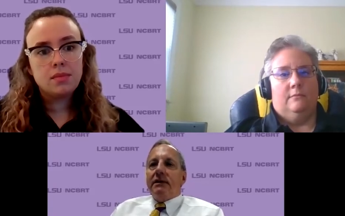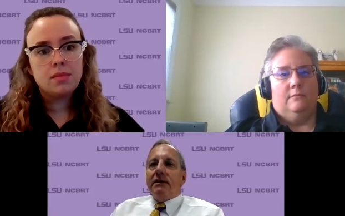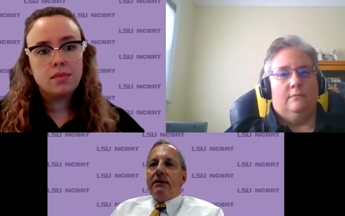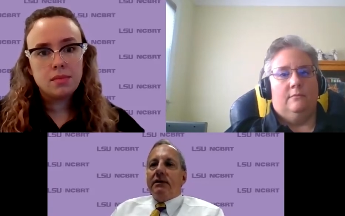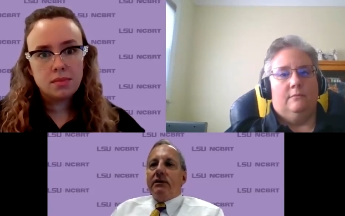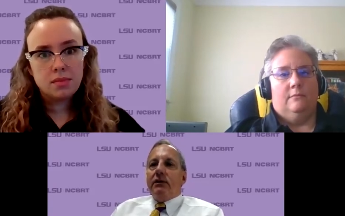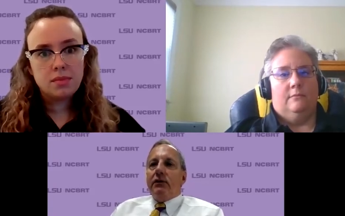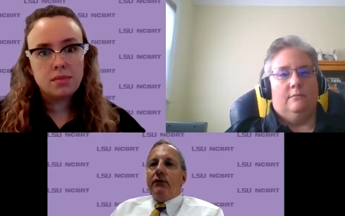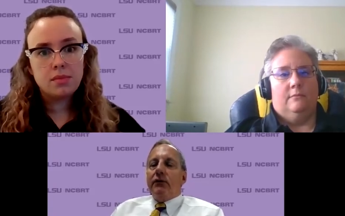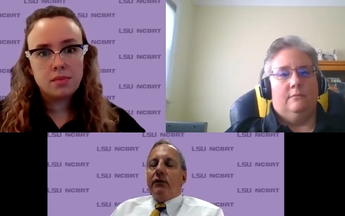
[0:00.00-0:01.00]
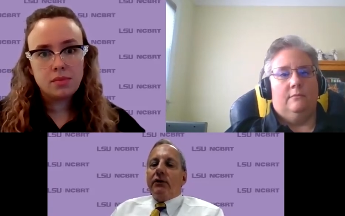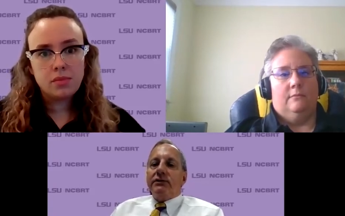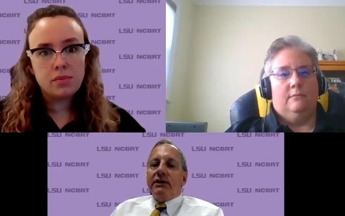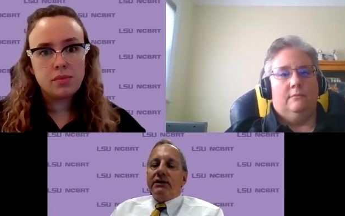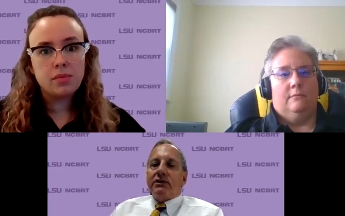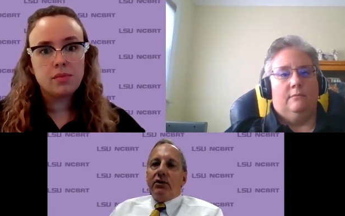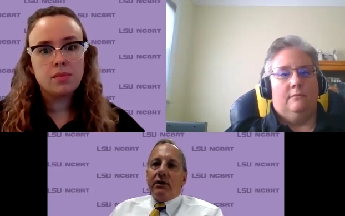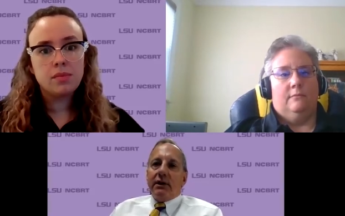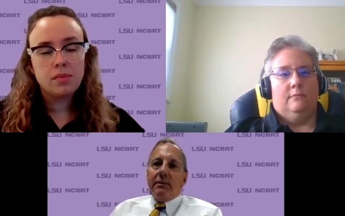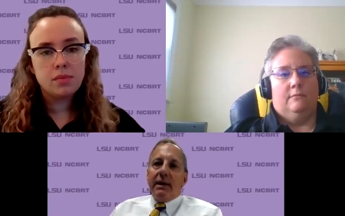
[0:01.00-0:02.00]
Speaker 1: Uh, the university is
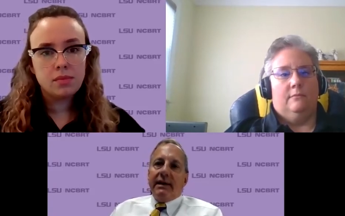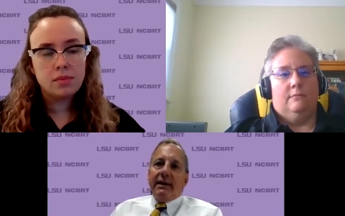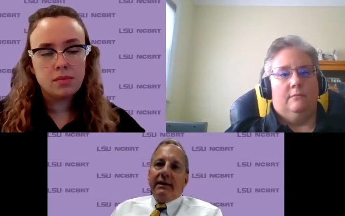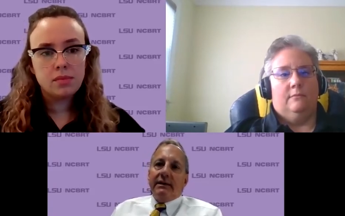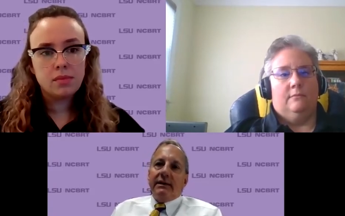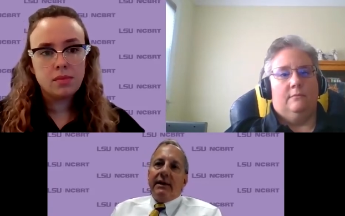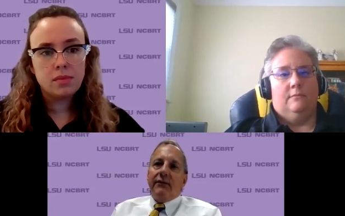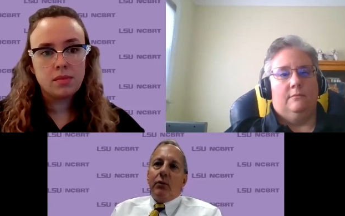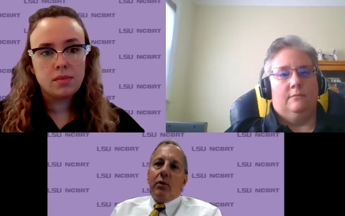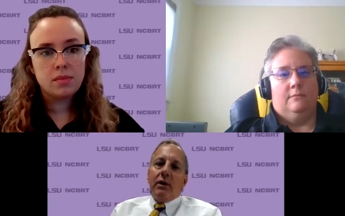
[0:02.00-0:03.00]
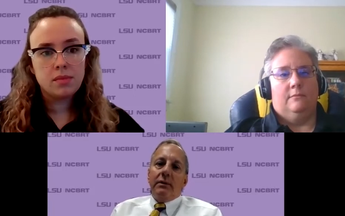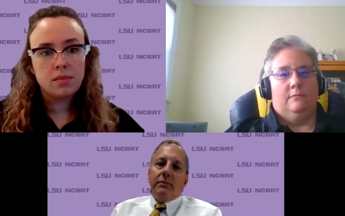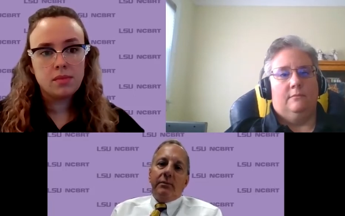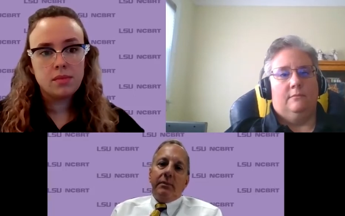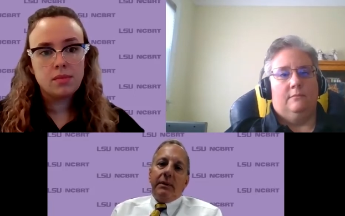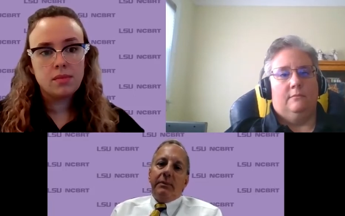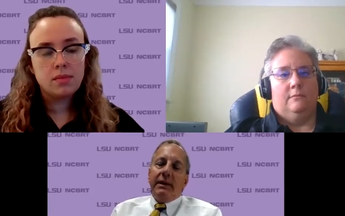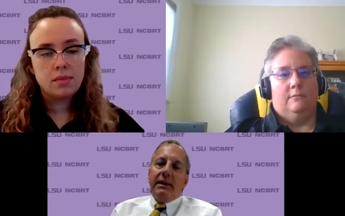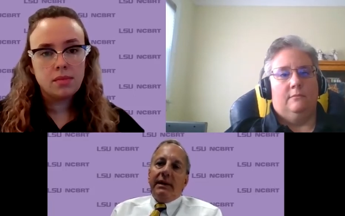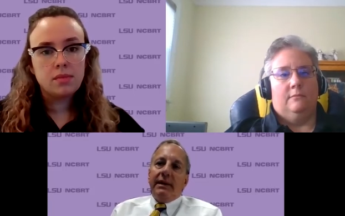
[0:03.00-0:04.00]
currently making level one
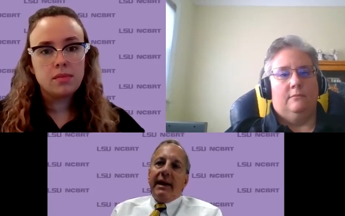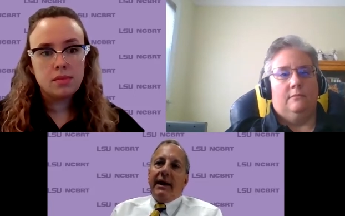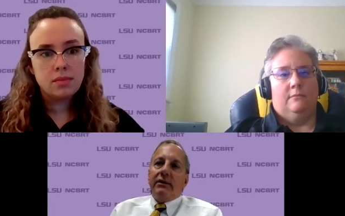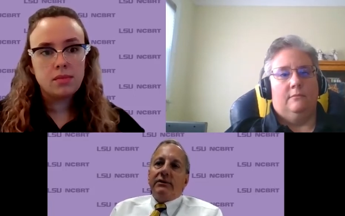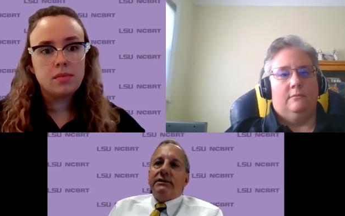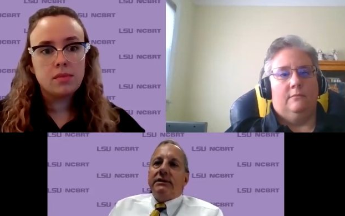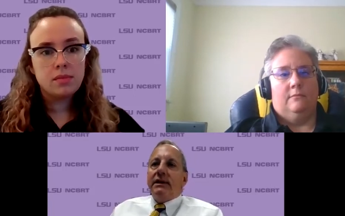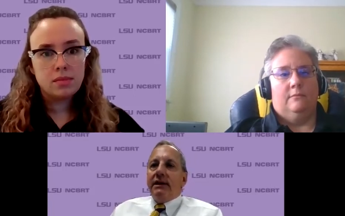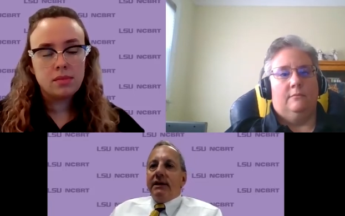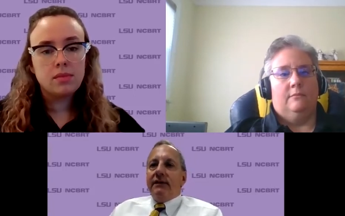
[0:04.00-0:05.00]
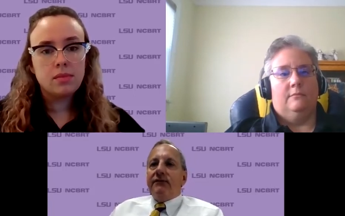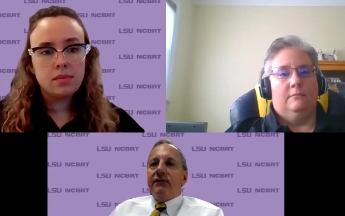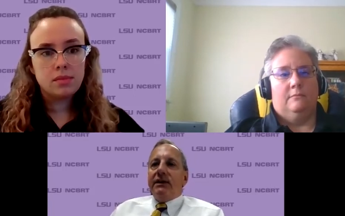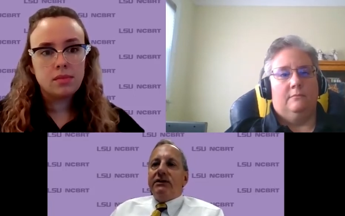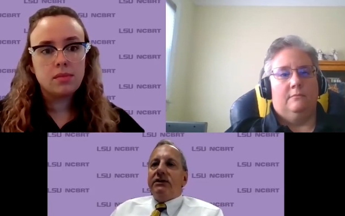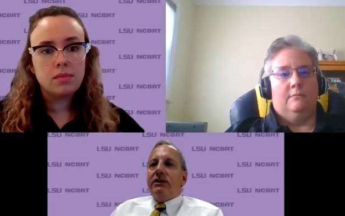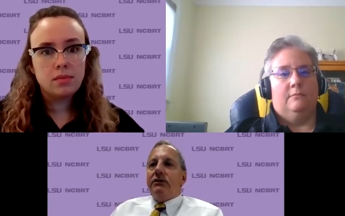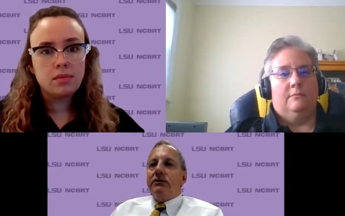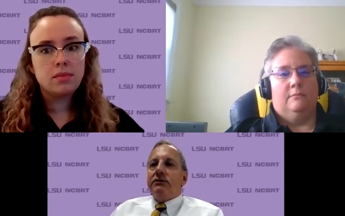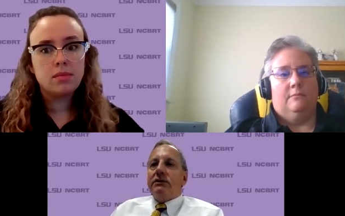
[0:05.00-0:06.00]
PPE gowns and face
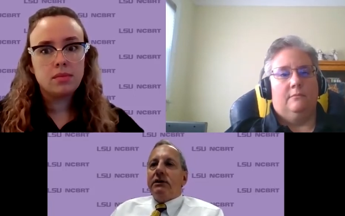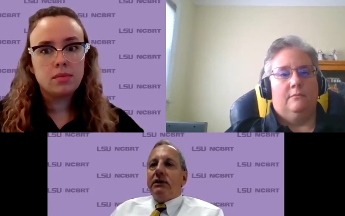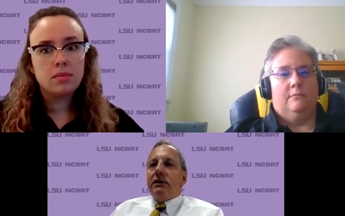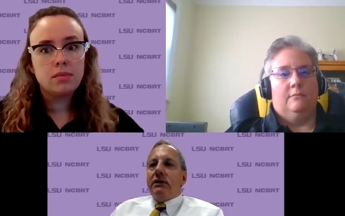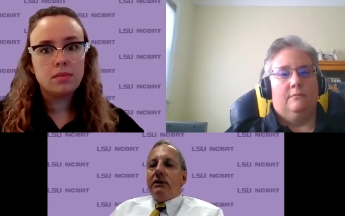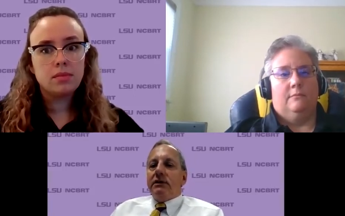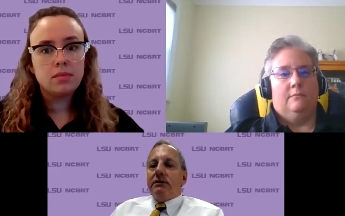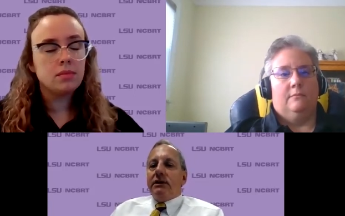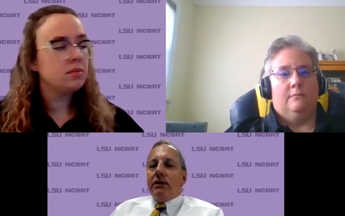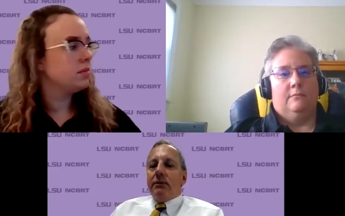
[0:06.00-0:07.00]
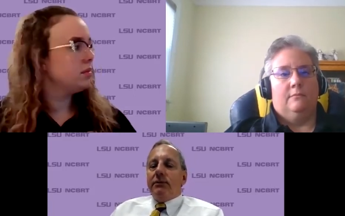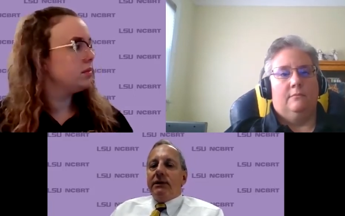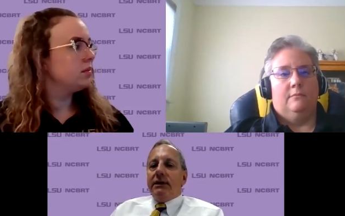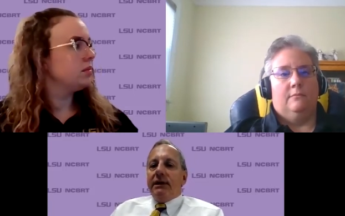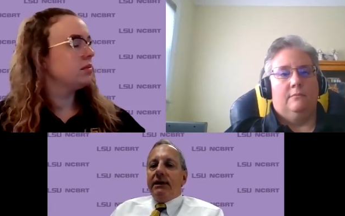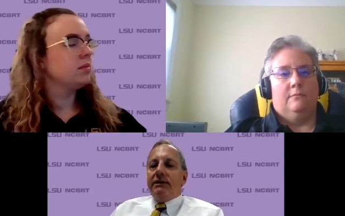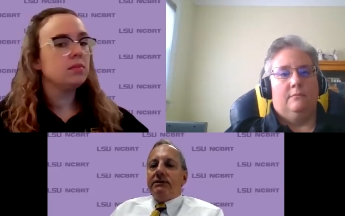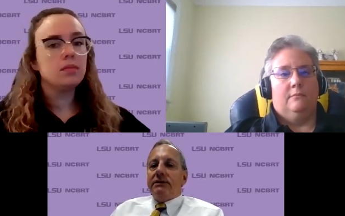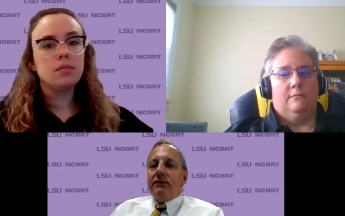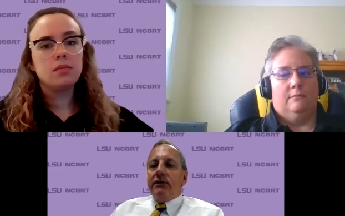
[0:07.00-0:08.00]
shields uh, to help the
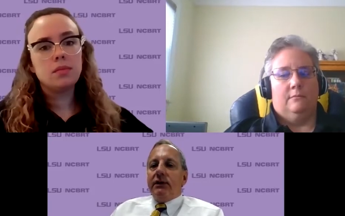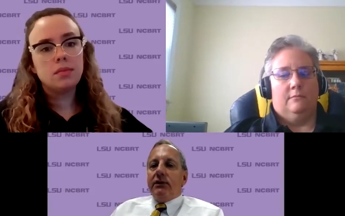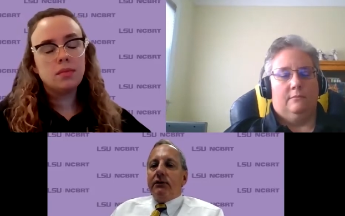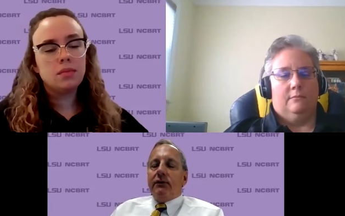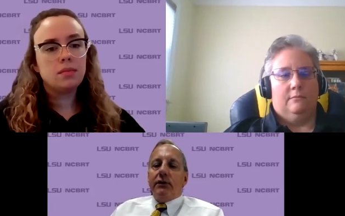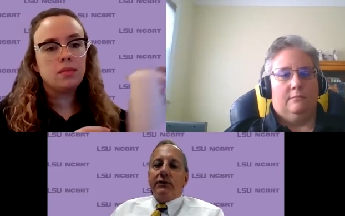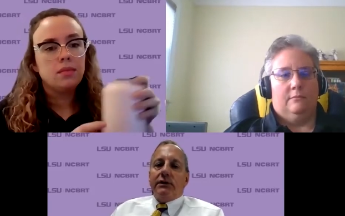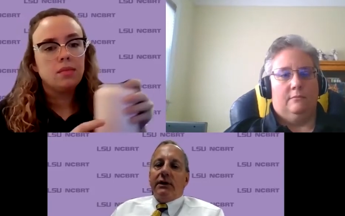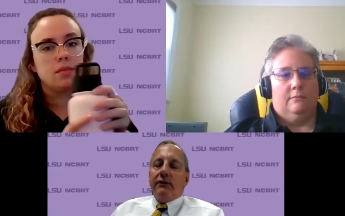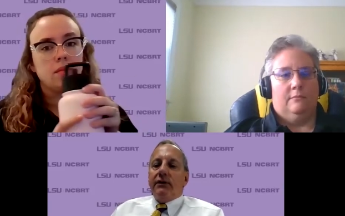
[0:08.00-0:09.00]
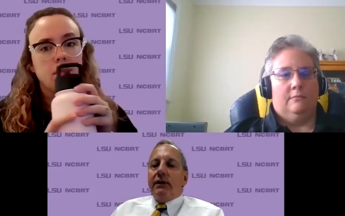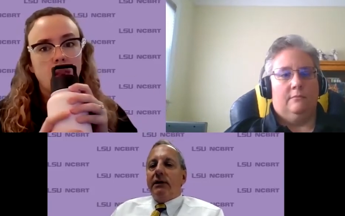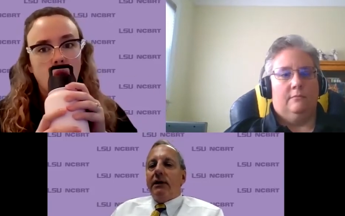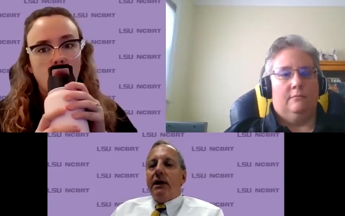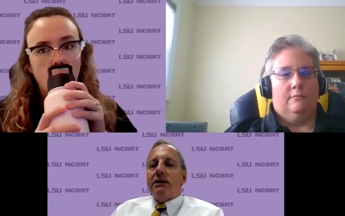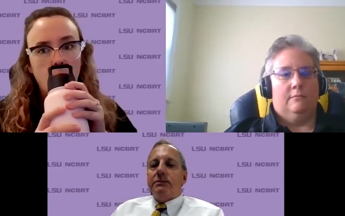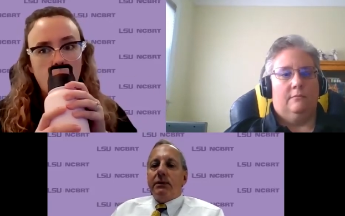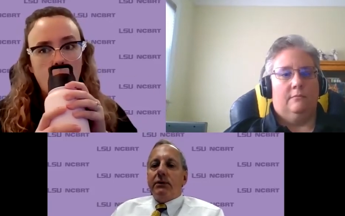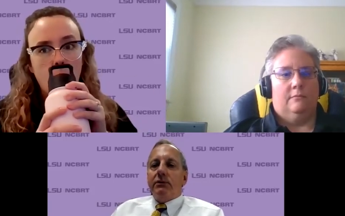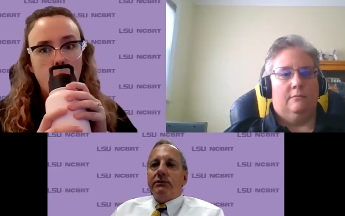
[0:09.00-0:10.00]
needs of the universe of the uh,
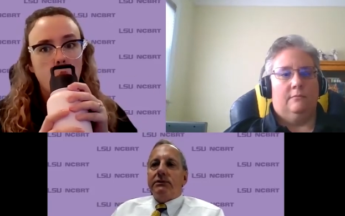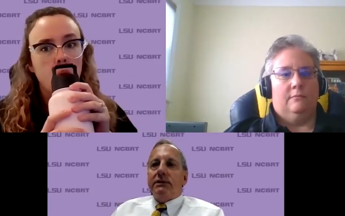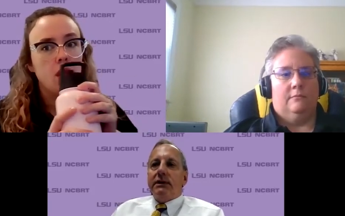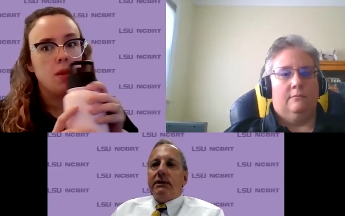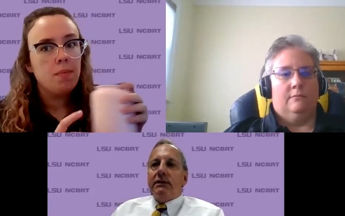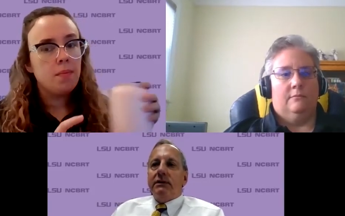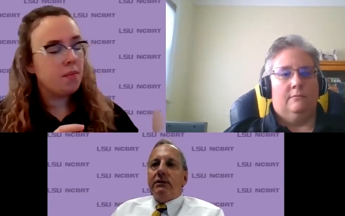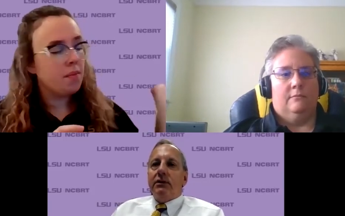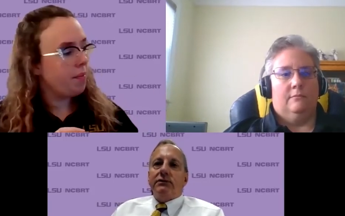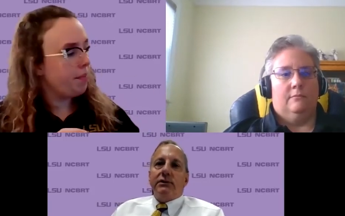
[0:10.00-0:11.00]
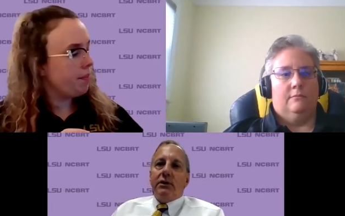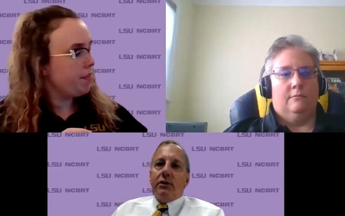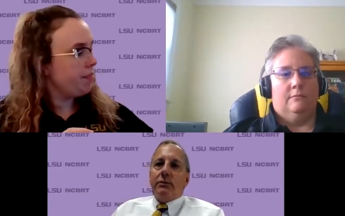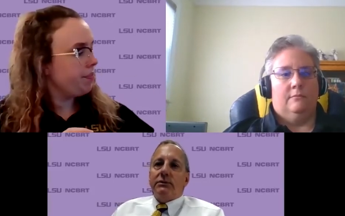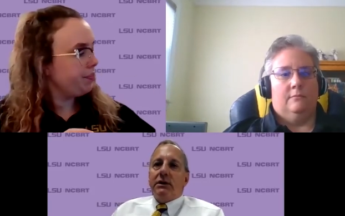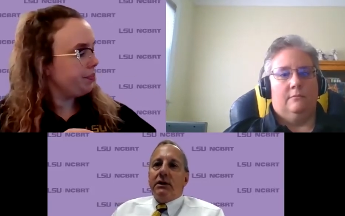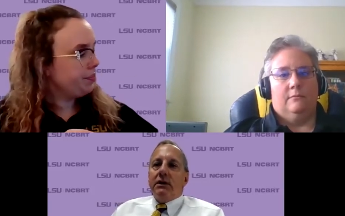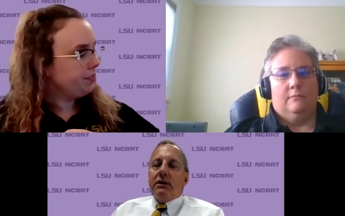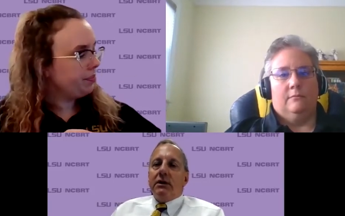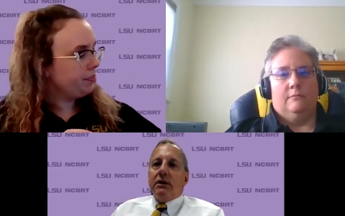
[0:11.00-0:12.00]
hospitals and nursing homes.
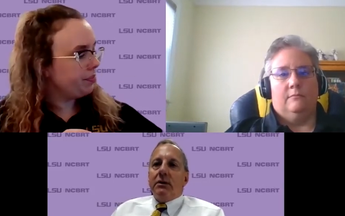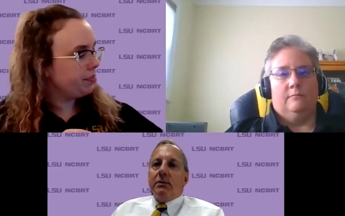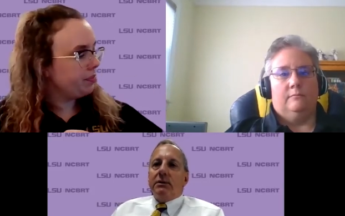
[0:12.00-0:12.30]
but